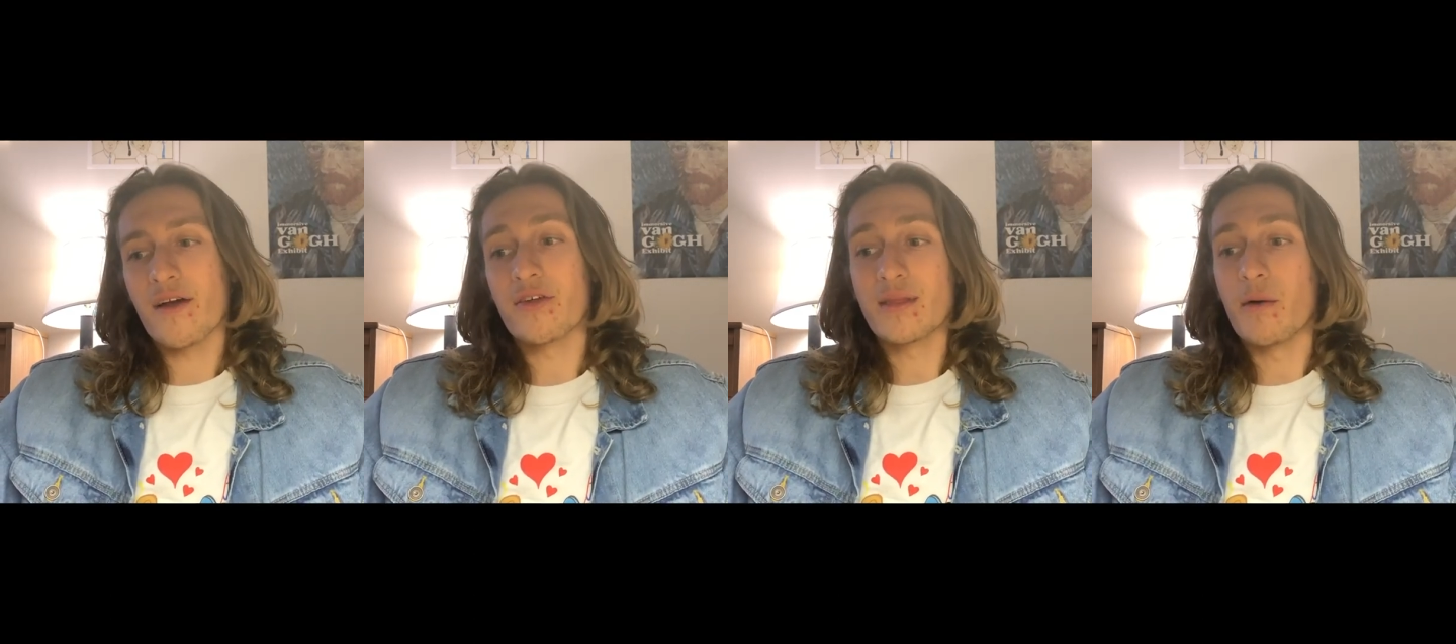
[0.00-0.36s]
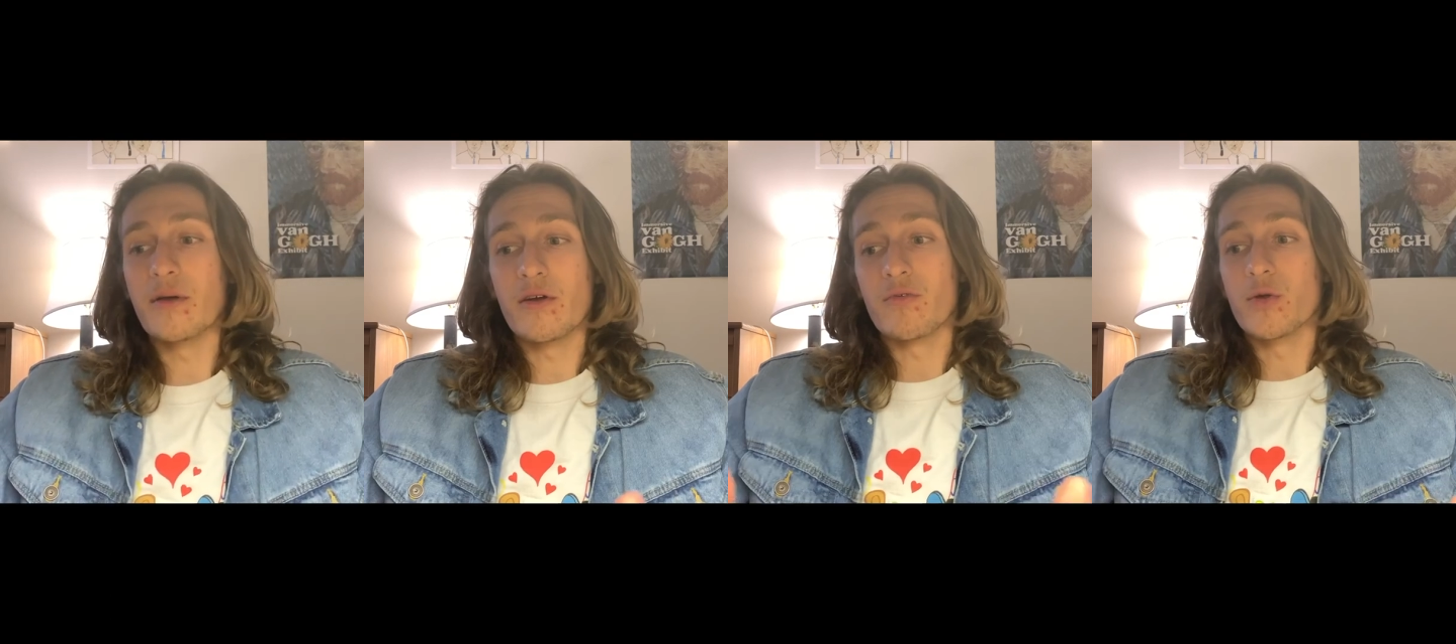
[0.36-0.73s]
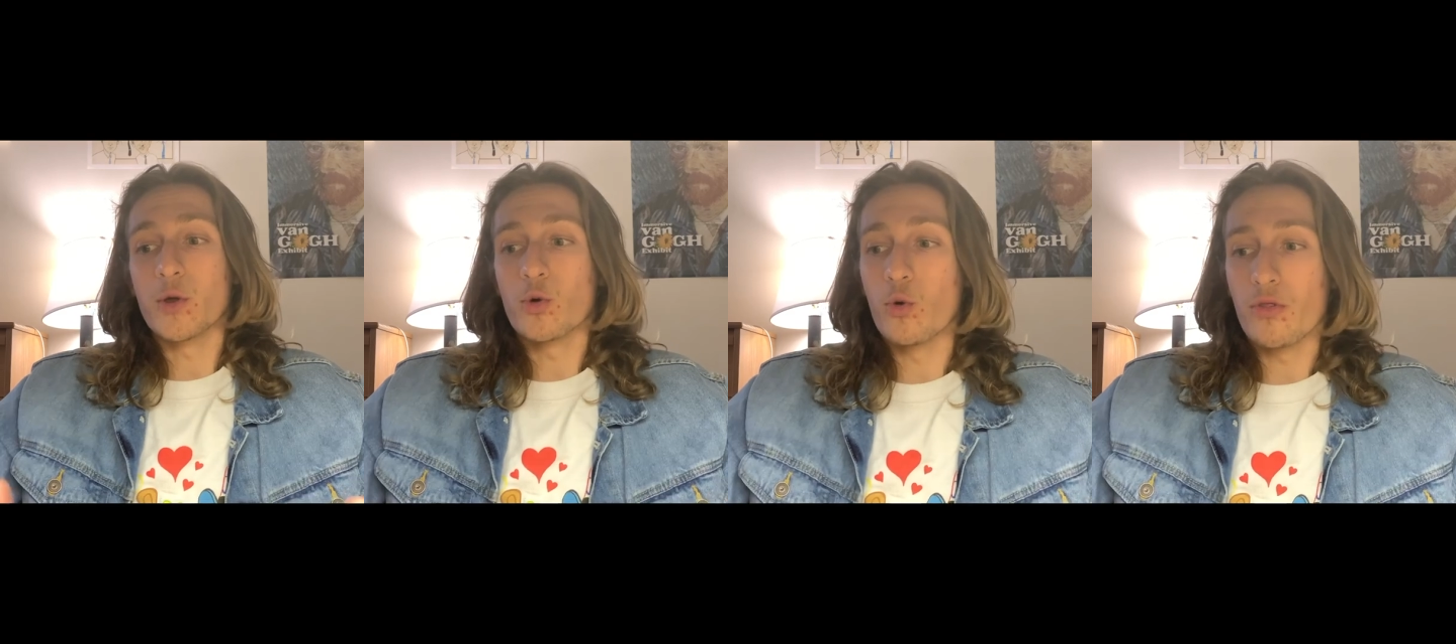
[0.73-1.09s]
I think that'd be a
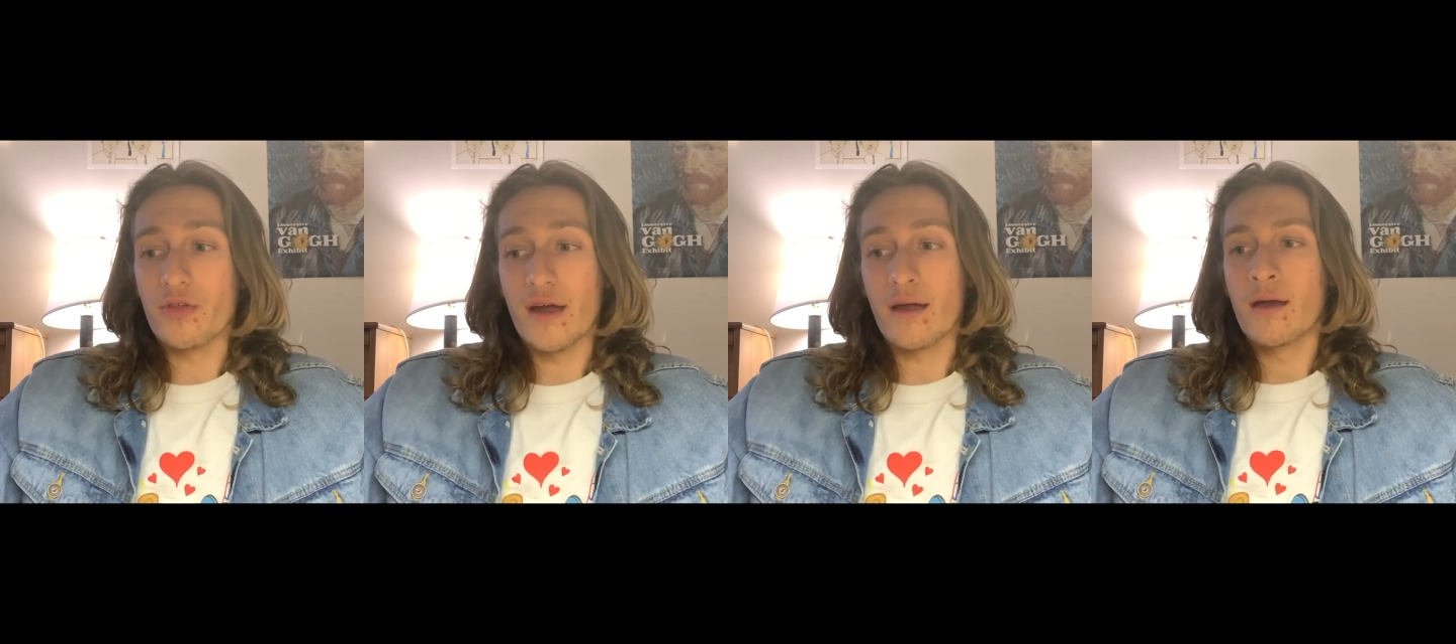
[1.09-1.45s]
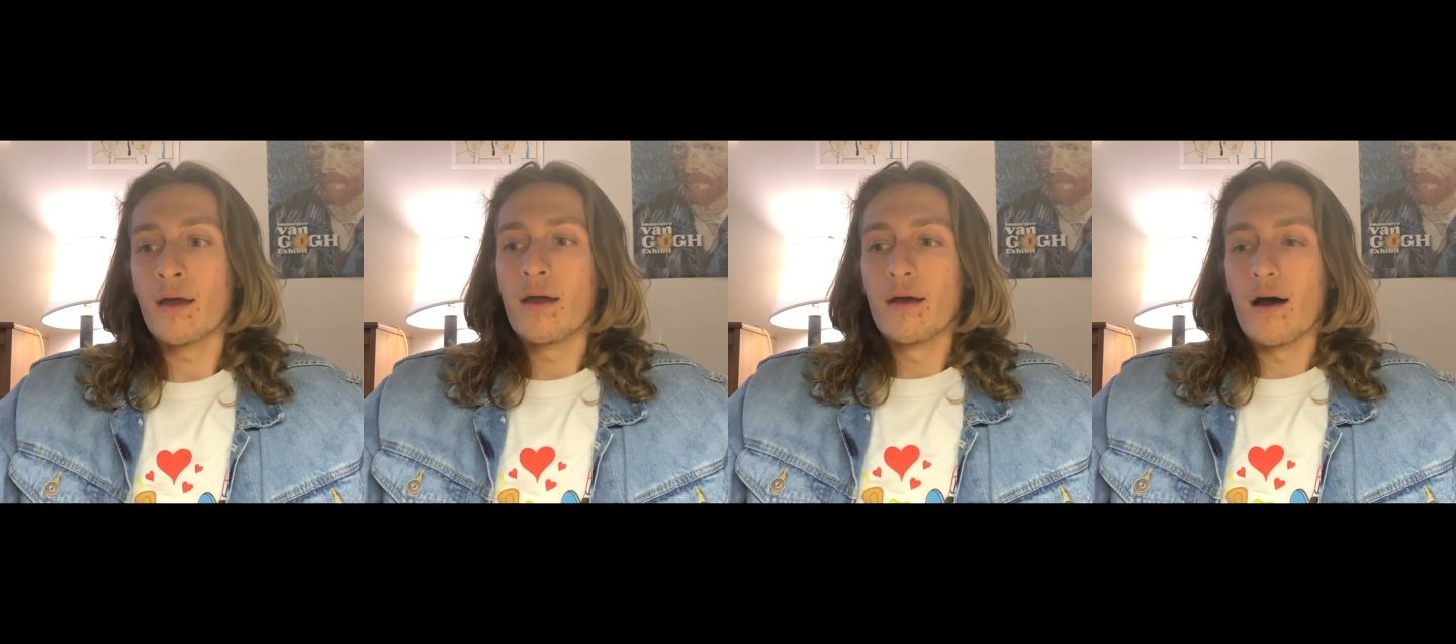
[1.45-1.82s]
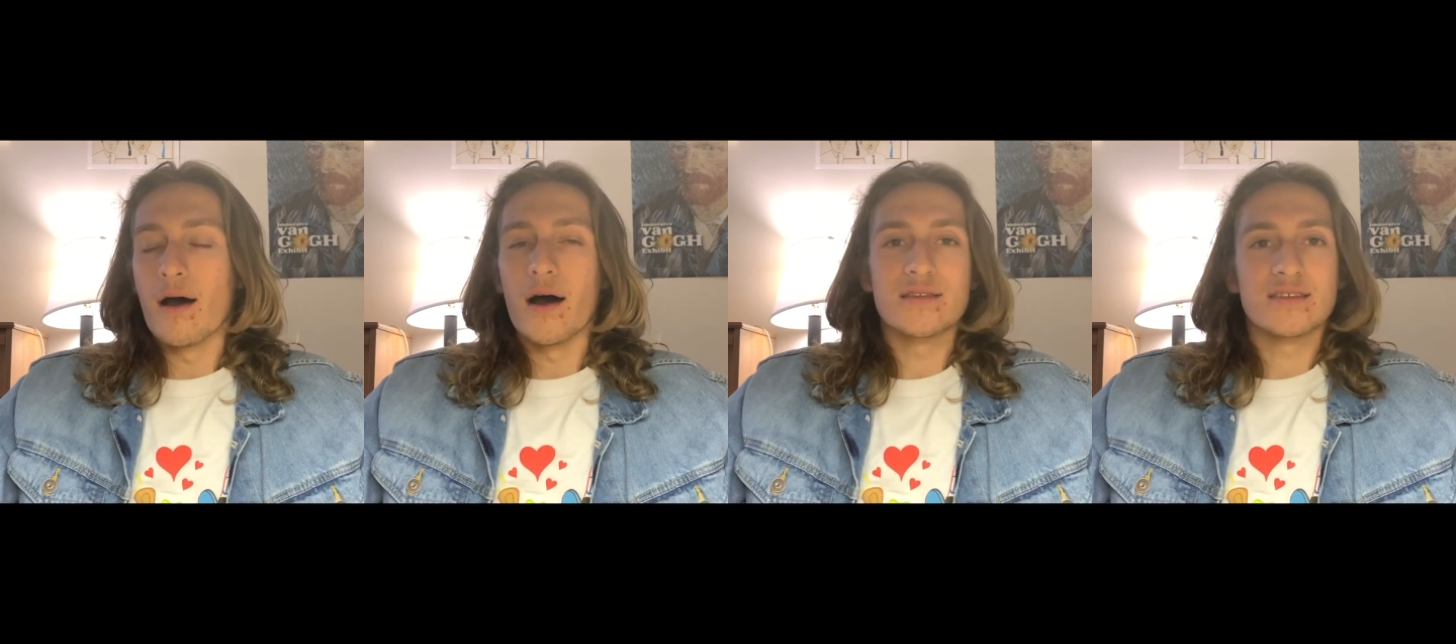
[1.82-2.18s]
really cool thing to